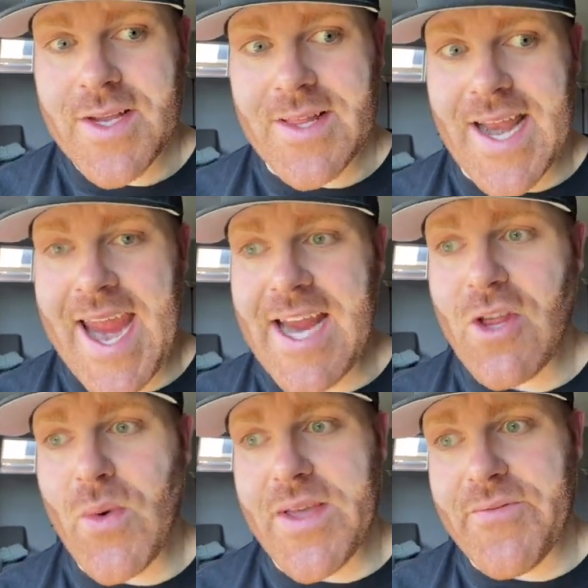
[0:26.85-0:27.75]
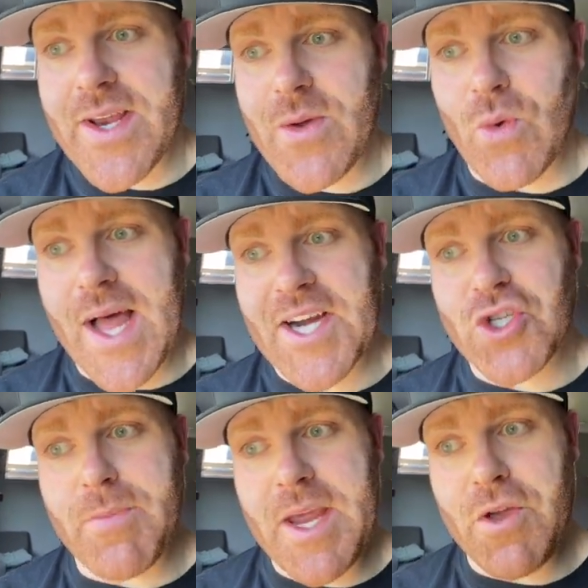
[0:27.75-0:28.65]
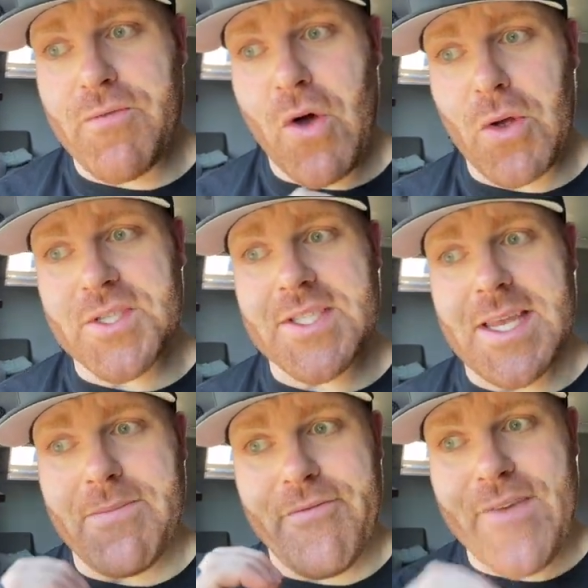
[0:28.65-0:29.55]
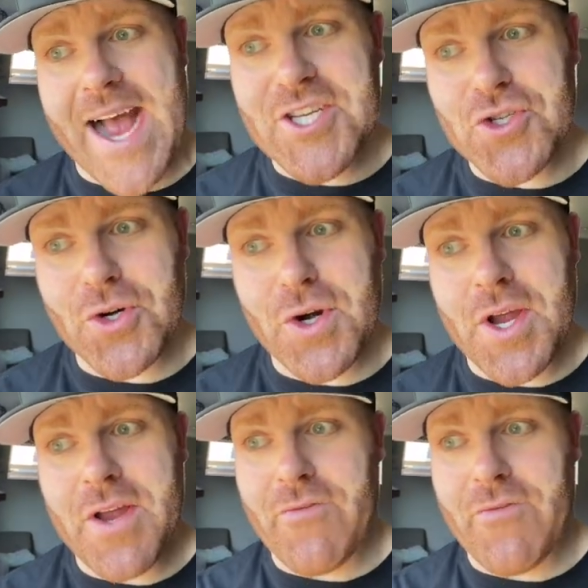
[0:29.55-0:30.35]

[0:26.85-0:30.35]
that Halo Infinite will actually make you fall asleep faster